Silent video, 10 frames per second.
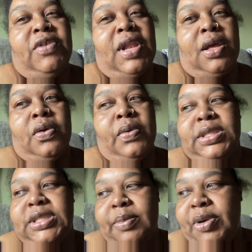you like a quick
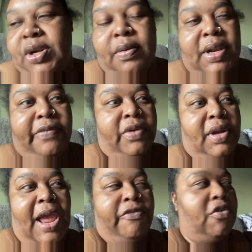summary or whatever
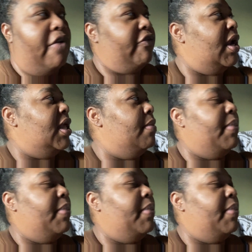after I've read it.